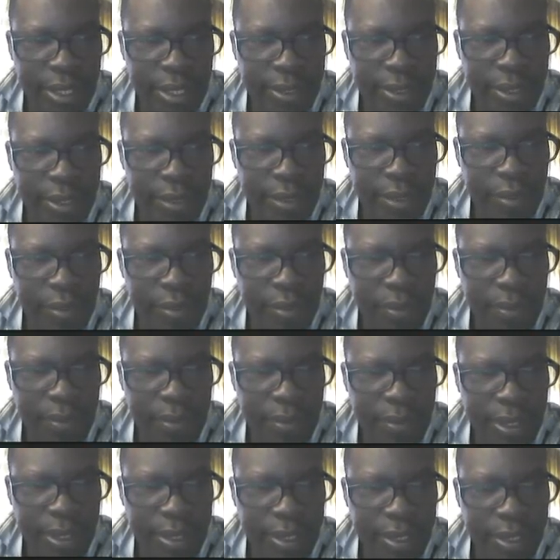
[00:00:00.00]
as the
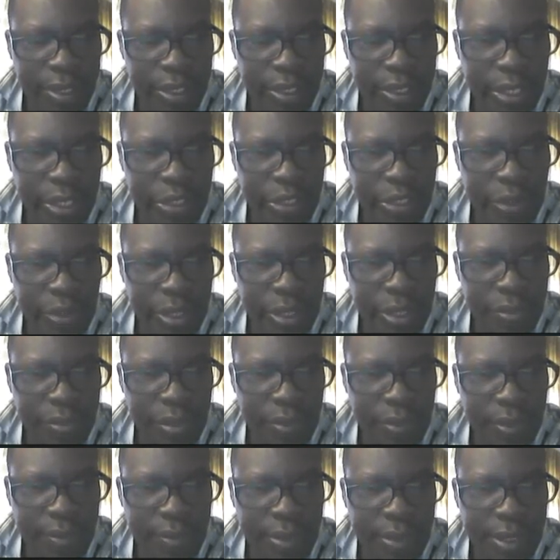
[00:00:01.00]
probability, the joint
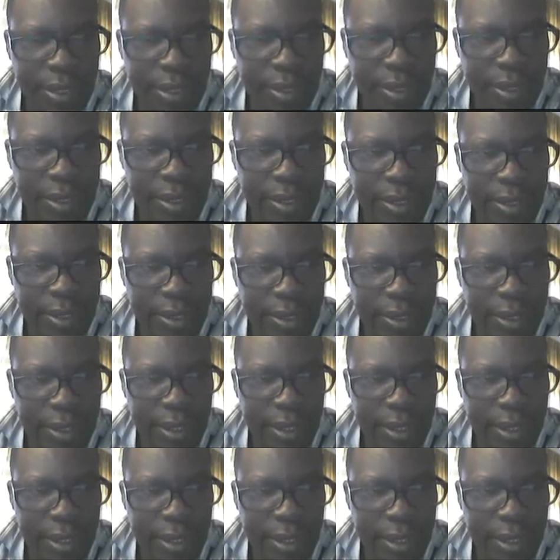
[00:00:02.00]
probability.